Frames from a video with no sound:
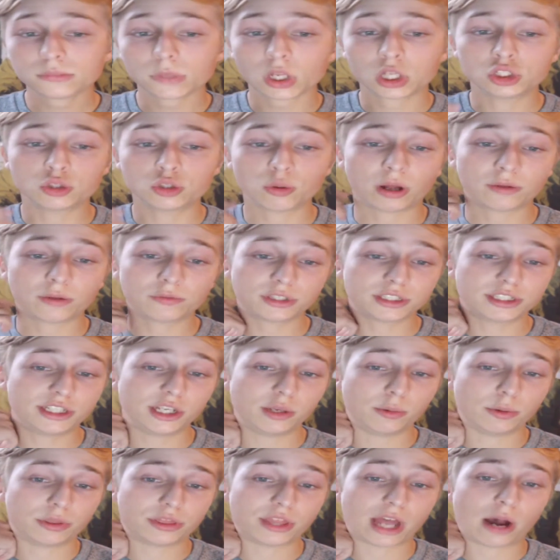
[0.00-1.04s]
I'll have to
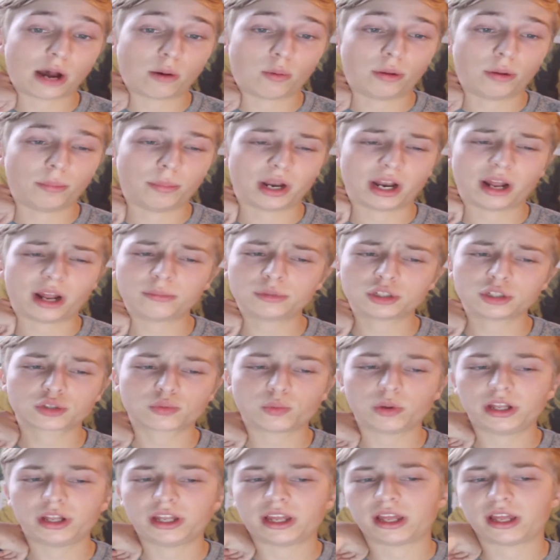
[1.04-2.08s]
see with that one. But I'm just
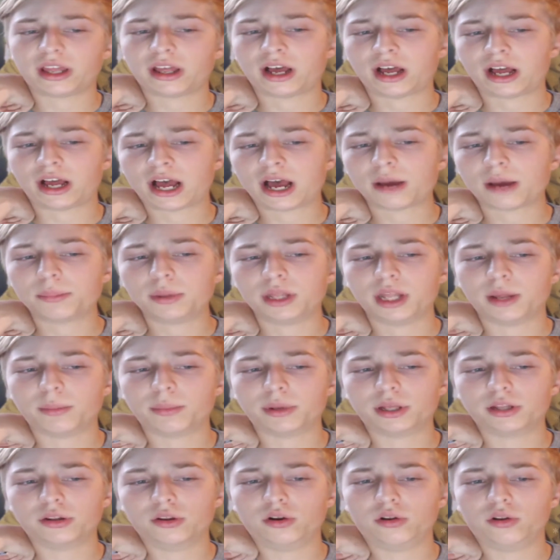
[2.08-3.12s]
really happy that
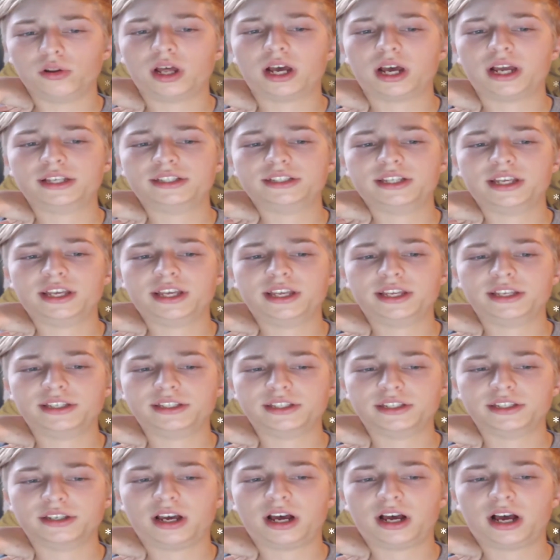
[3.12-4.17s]
Big Little Lies
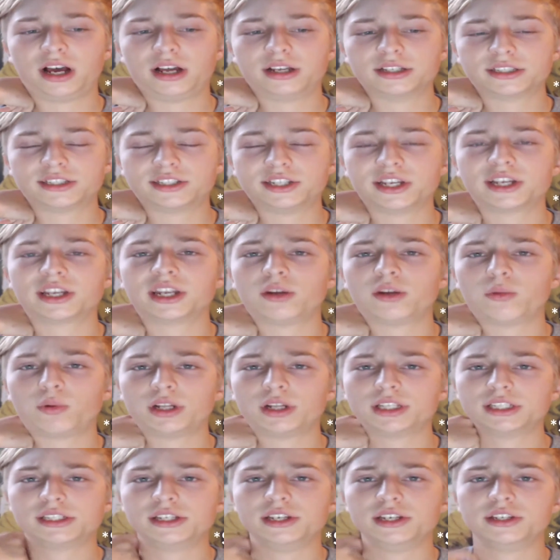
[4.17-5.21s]
is sticking to
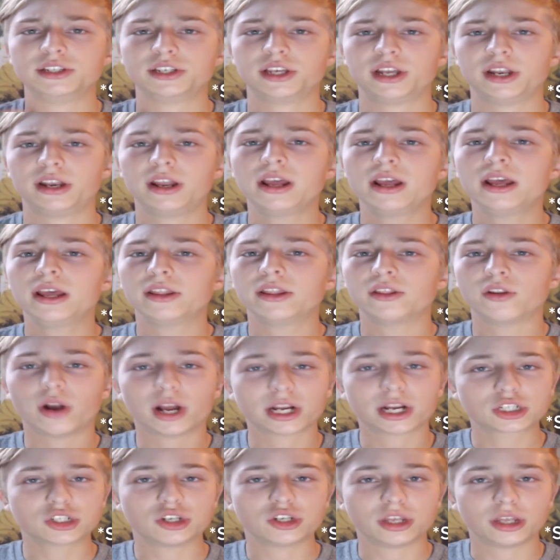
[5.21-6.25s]
one season. They're
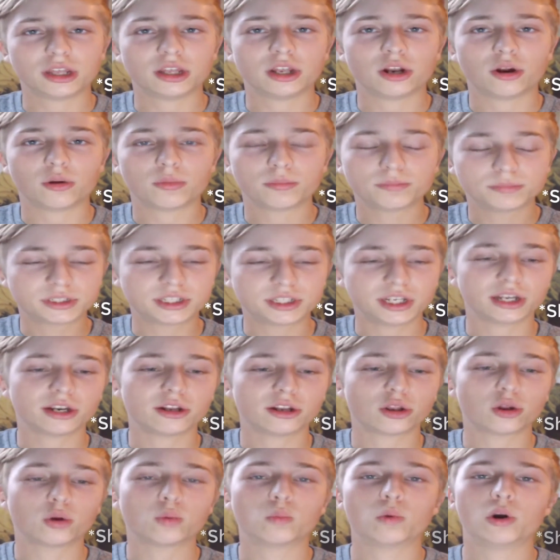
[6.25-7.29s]
actually, sticking to
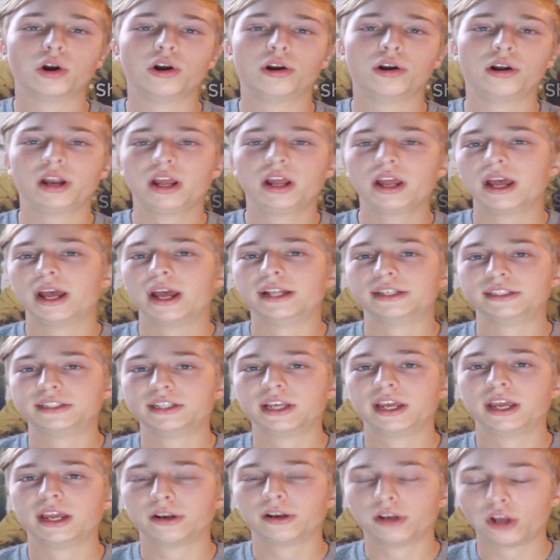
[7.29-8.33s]
their word and
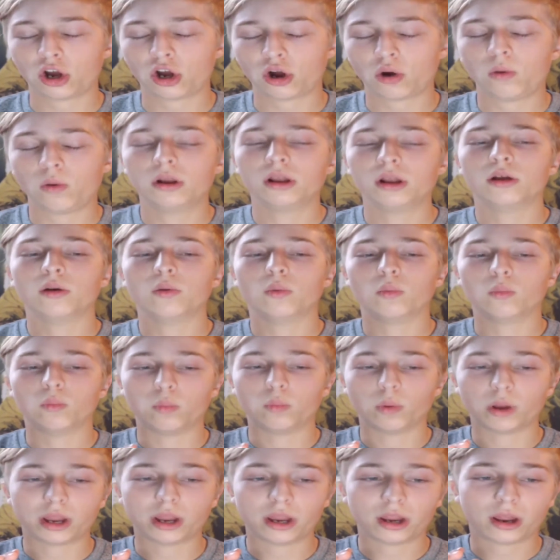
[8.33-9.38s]
saying, no,
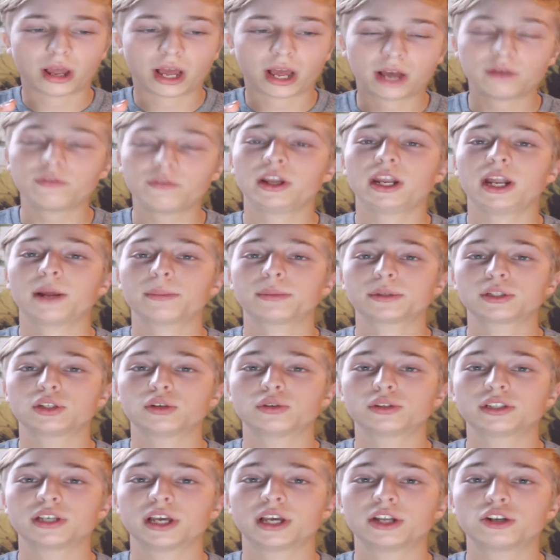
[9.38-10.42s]
we have 8
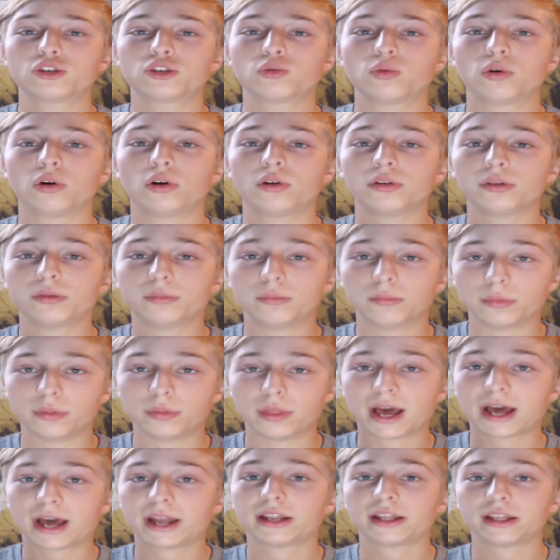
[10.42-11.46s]
episodes scheduled.
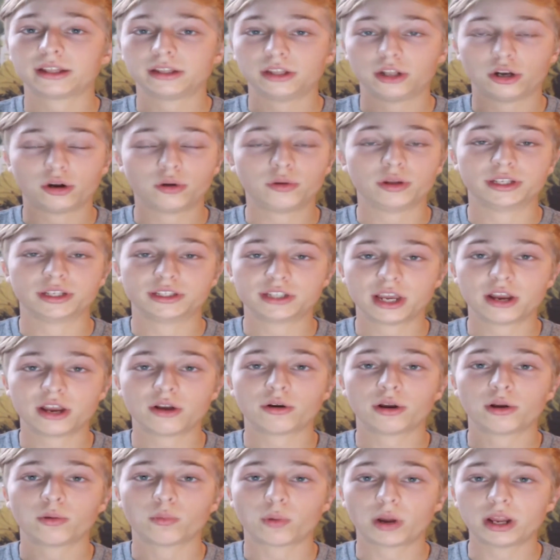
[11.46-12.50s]
That, it's
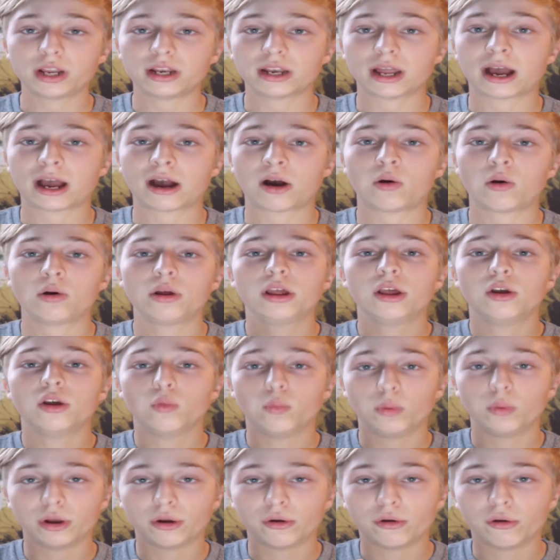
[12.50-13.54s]
airing right now.
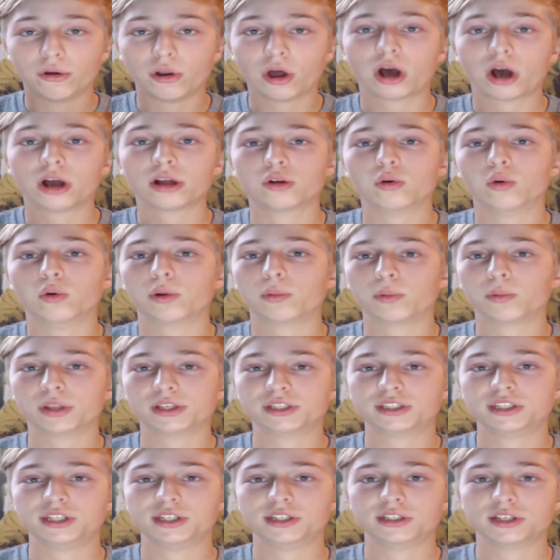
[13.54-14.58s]
We are not going with a
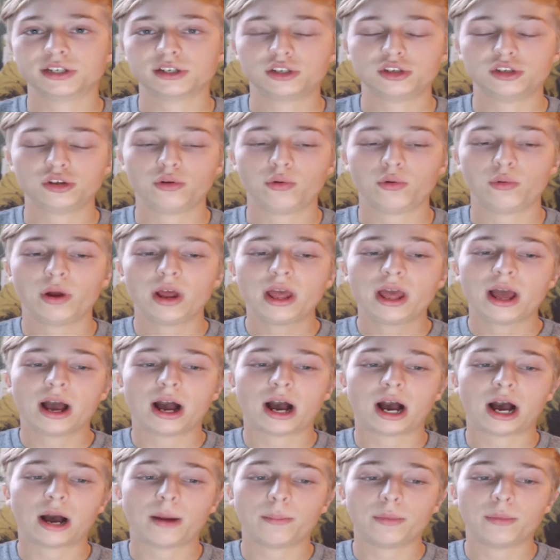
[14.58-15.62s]
season 2,
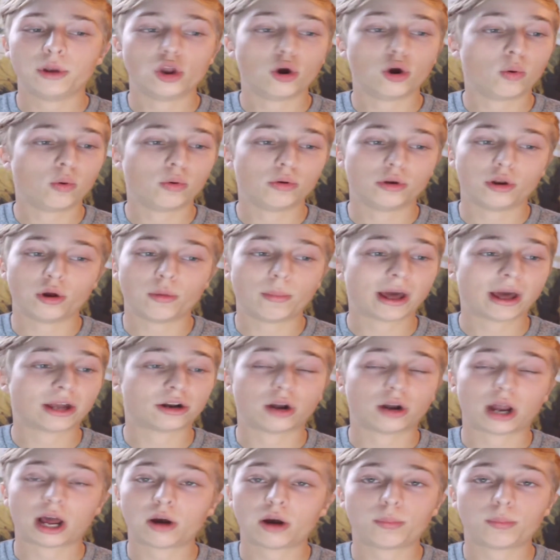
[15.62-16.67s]
no
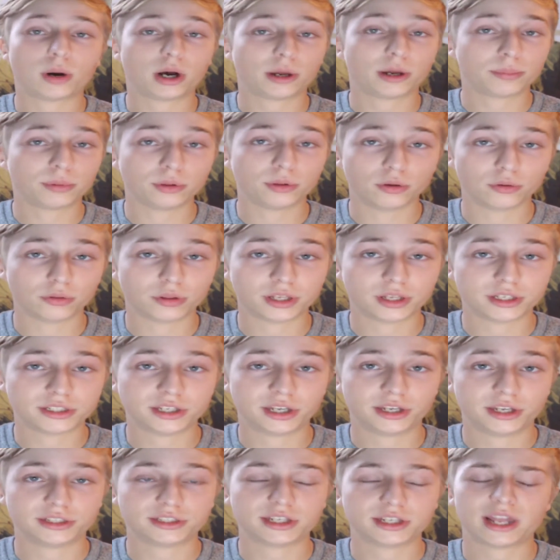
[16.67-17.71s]
matter how popular this
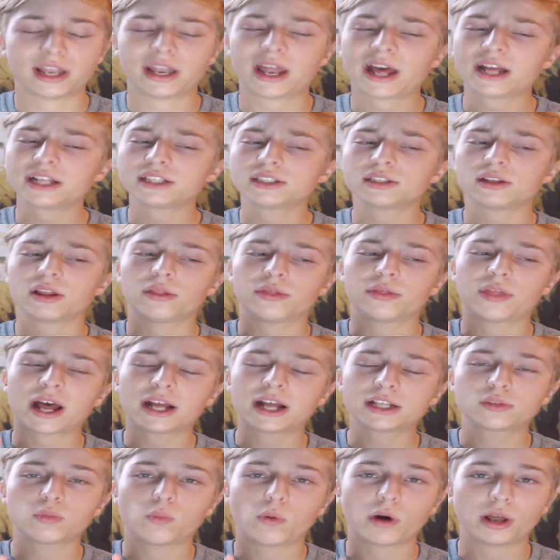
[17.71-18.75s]
is. And
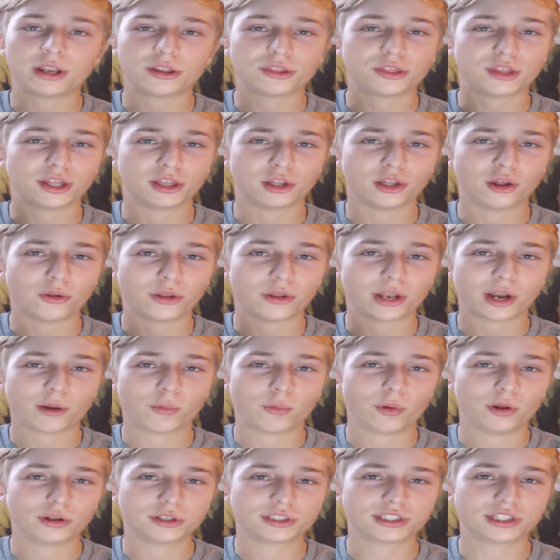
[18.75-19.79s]
that's one thing, though, that I
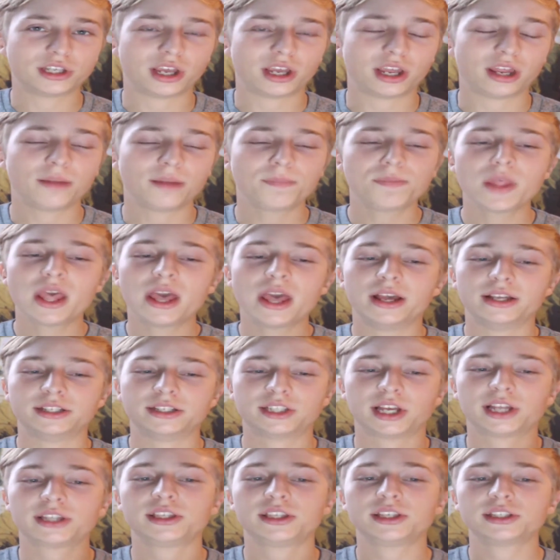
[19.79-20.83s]
will say, is
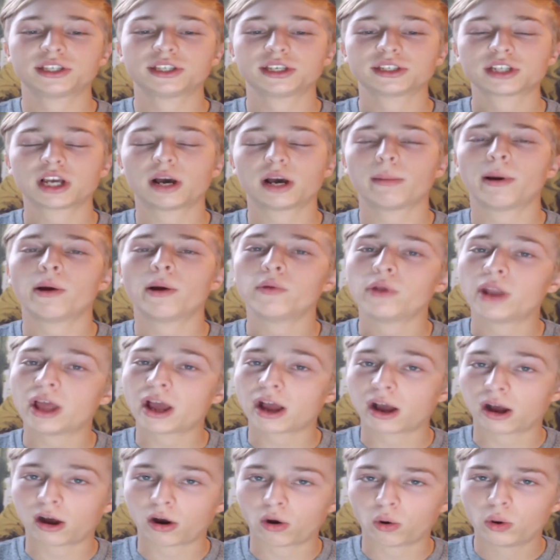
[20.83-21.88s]
that this has come out
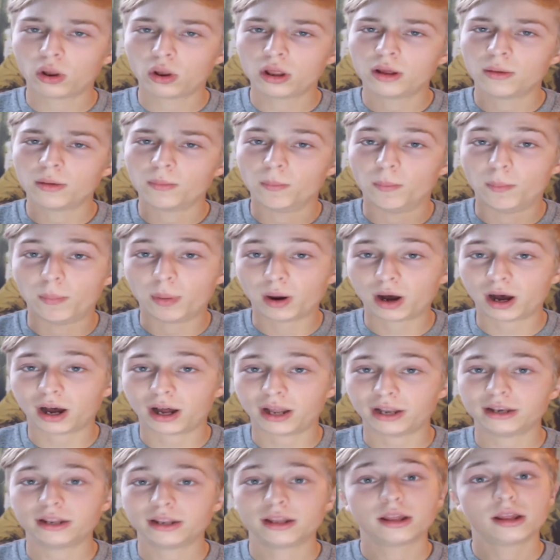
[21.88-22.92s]
now,
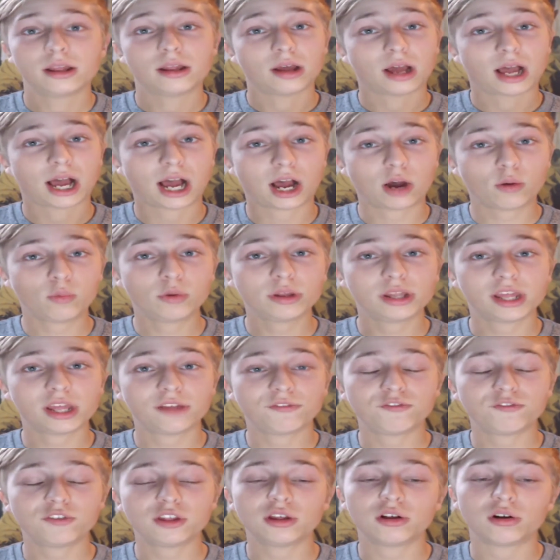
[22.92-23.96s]
but how will they
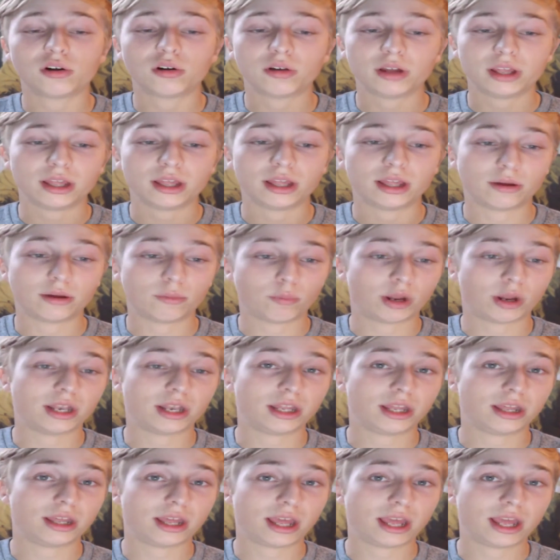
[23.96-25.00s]
feel when
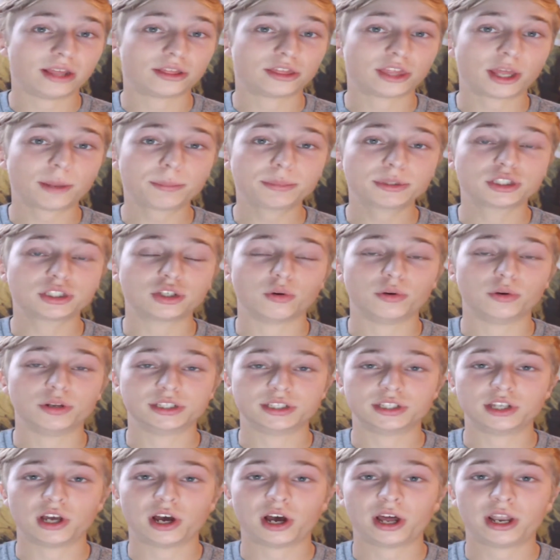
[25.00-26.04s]
the 8th episode is
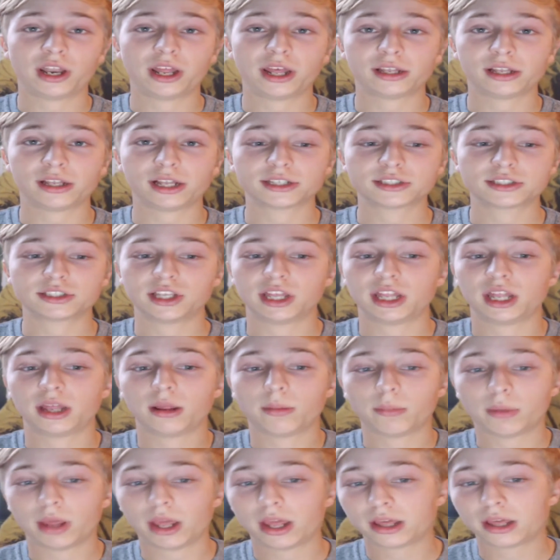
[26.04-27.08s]
done, and let's say they
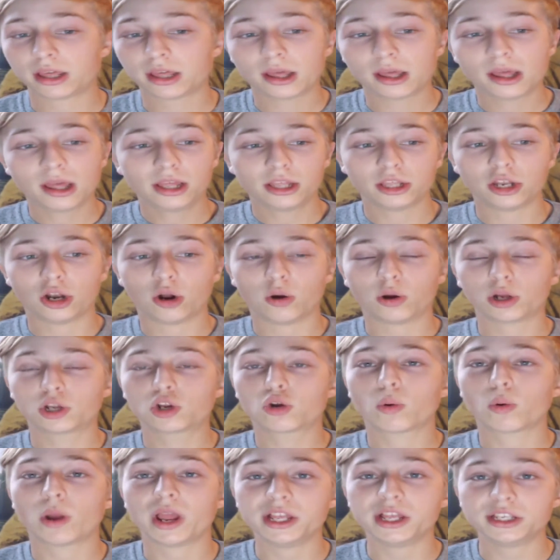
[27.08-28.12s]
make, a
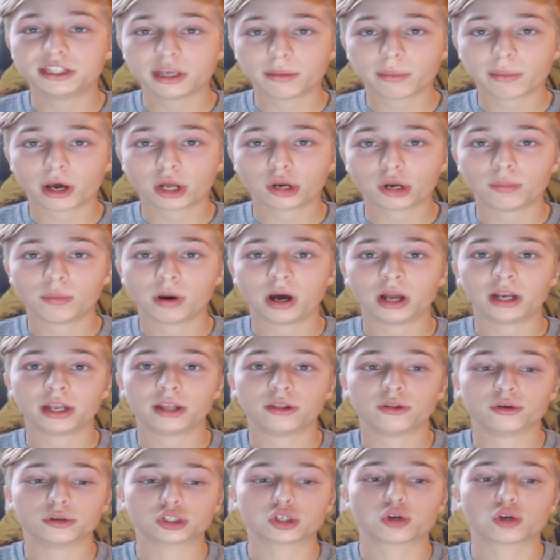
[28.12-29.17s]
crazy amount of money,
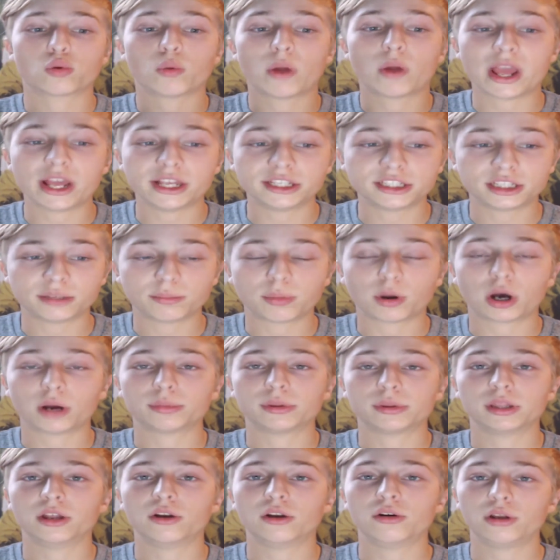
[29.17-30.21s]
there's crazy
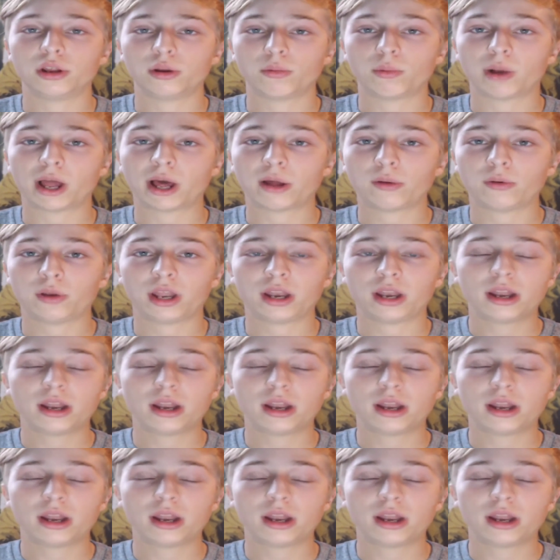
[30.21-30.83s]
popularity around it,